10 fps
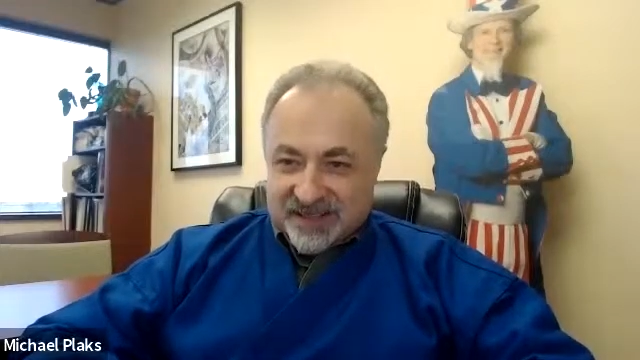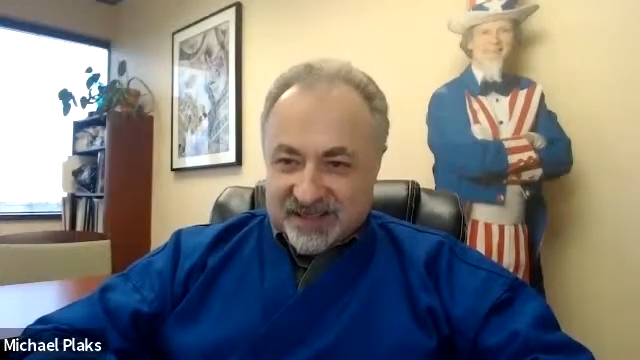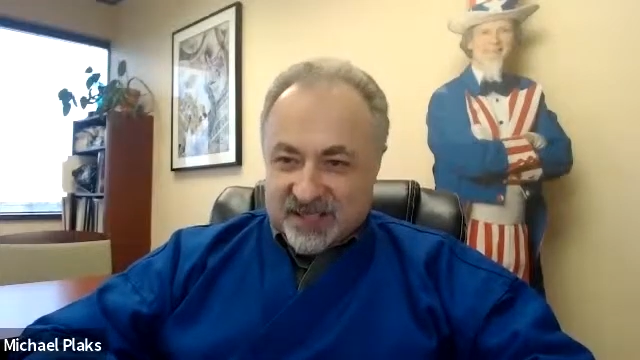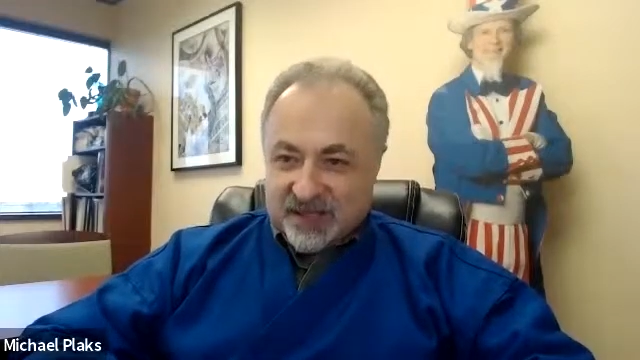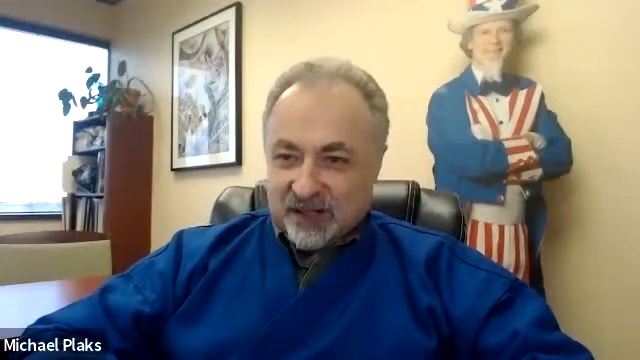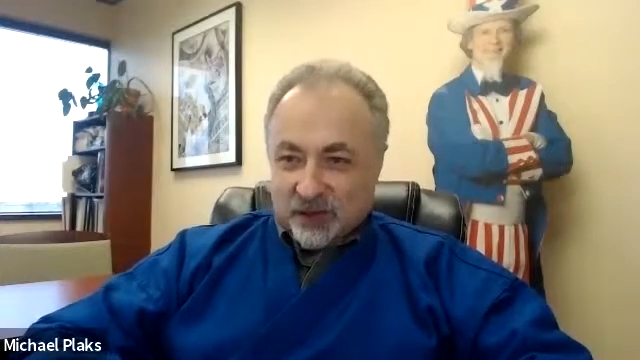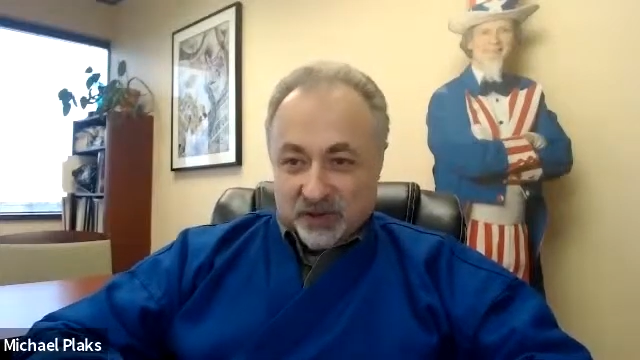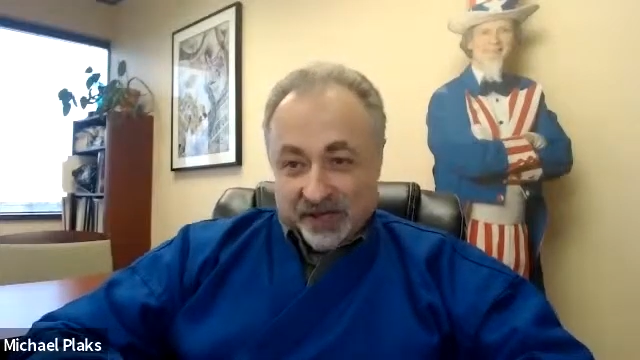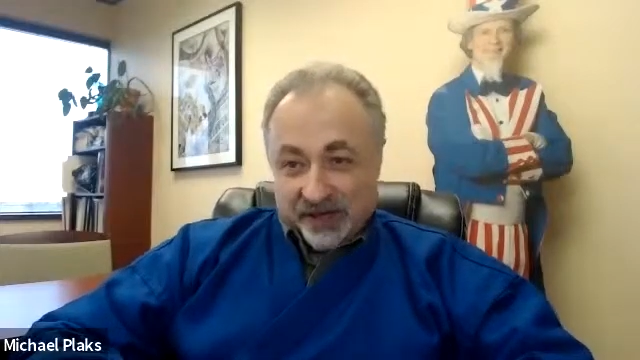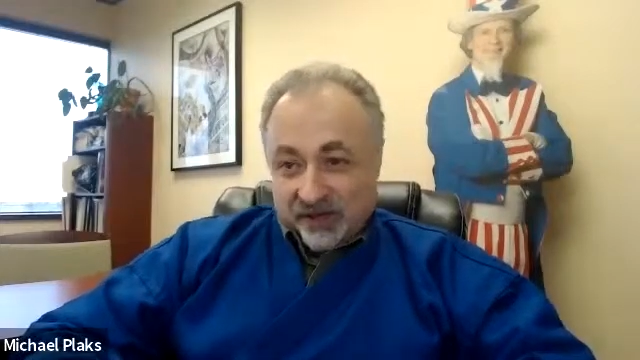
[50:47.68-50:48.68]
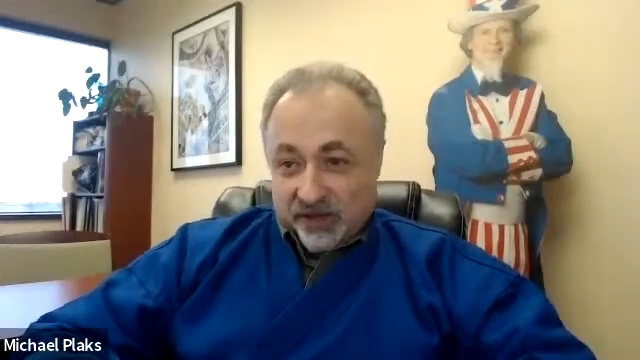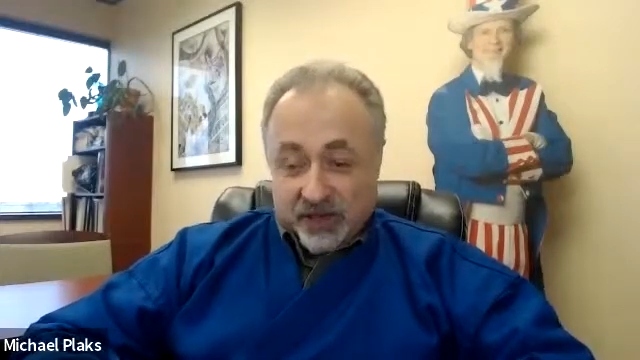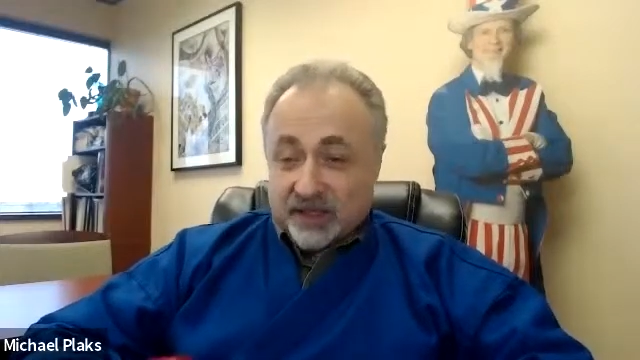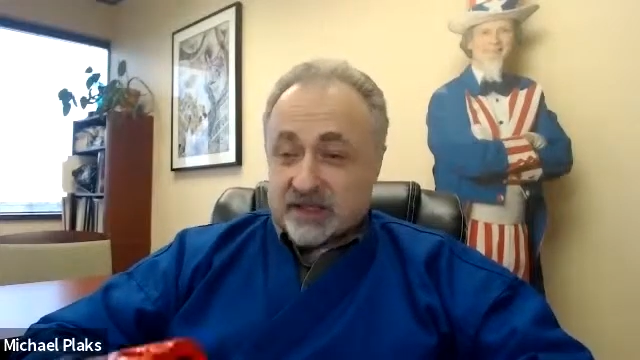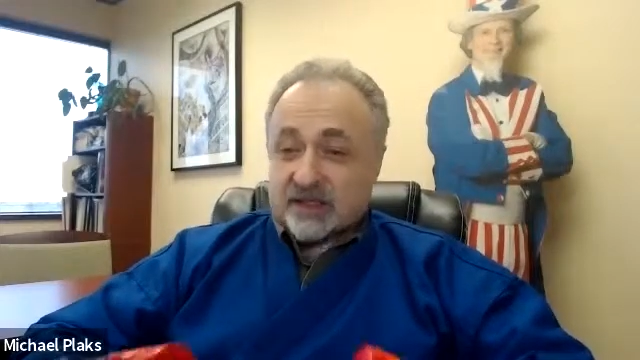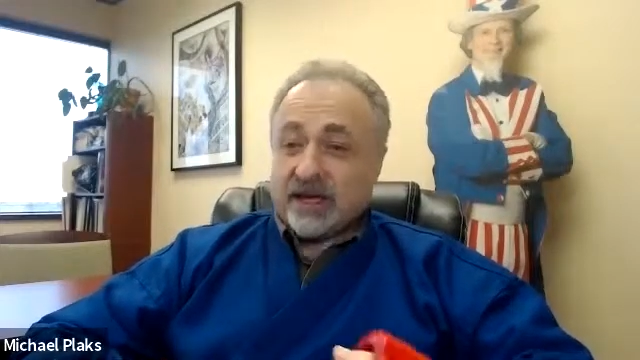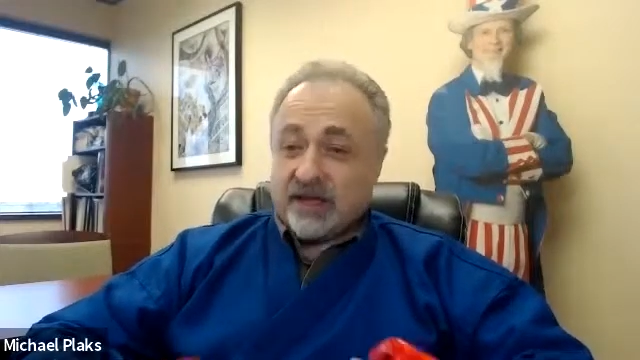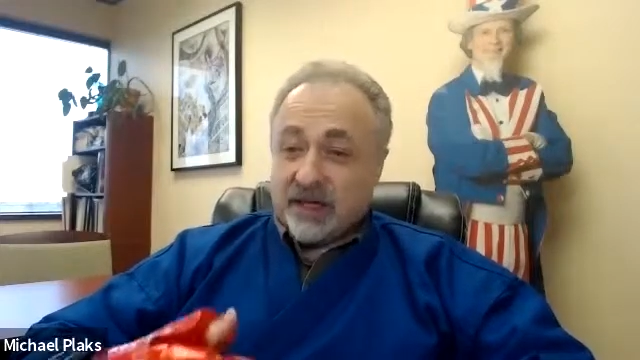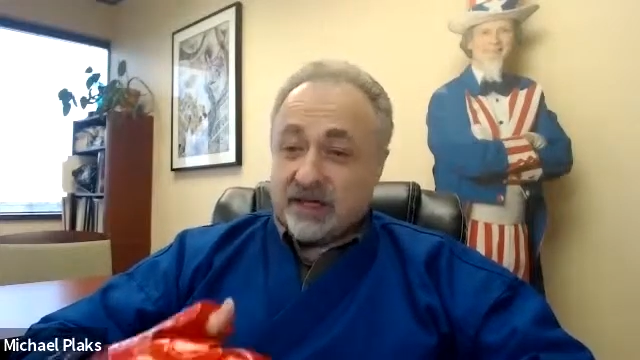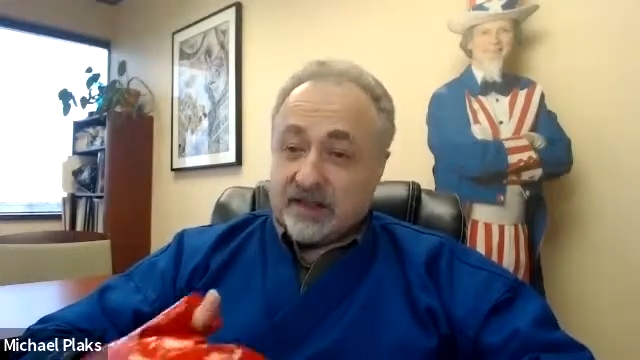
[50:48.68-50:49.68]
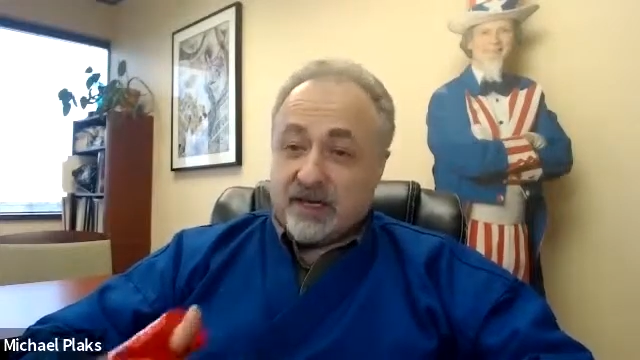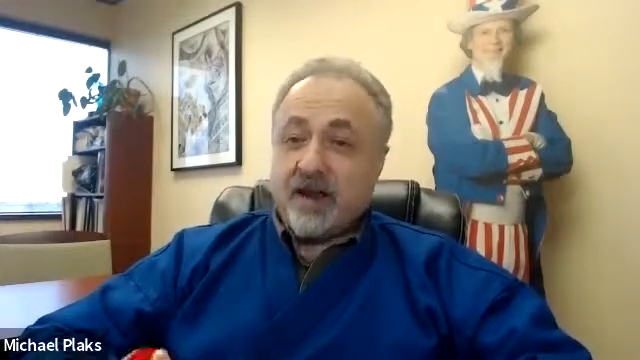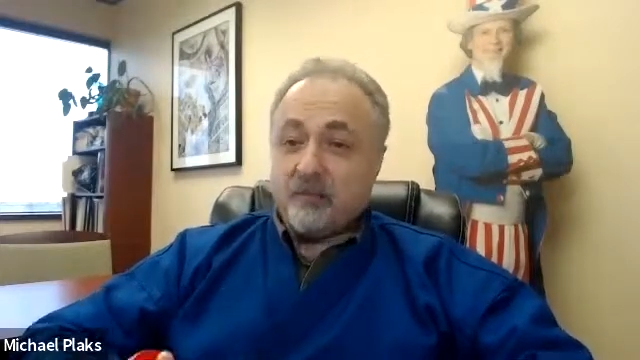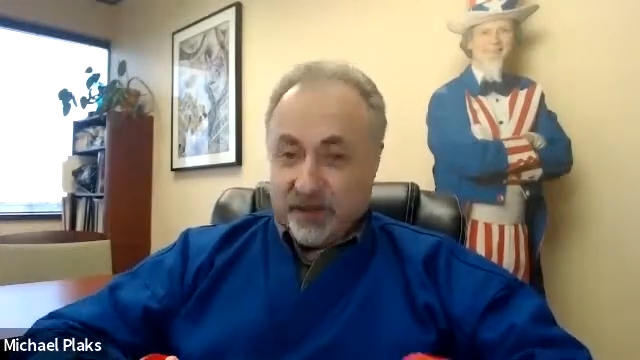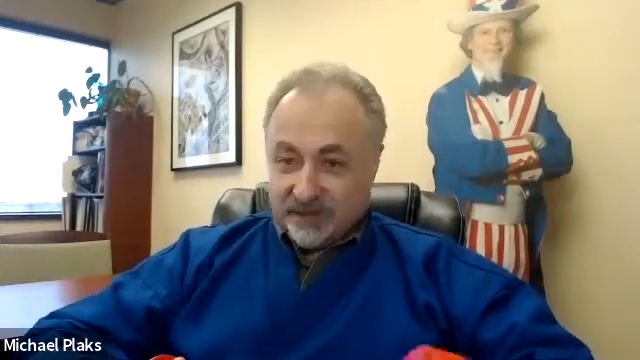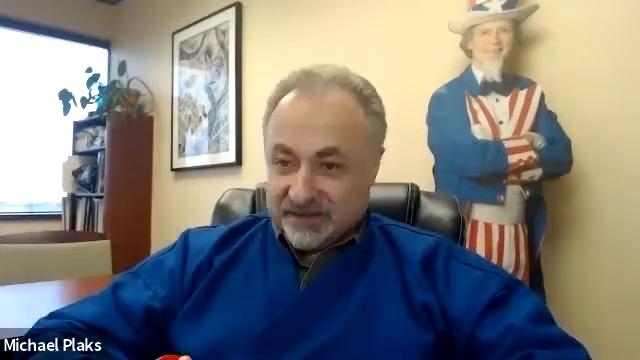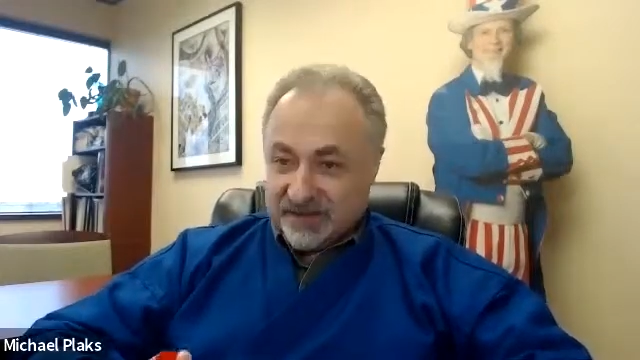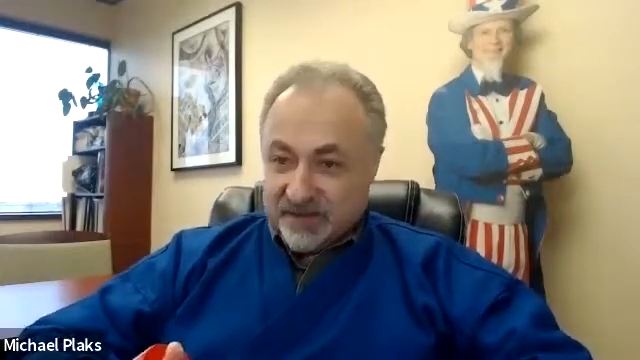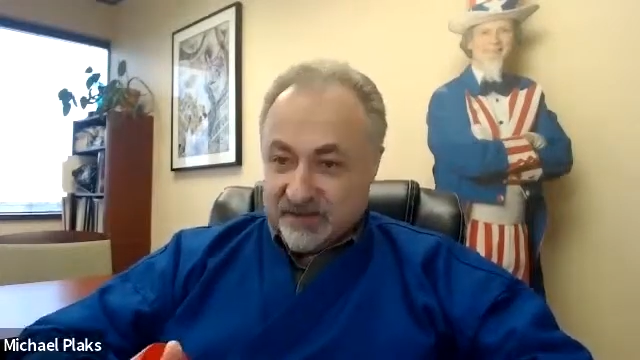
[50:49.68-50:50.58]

So like things like that happen,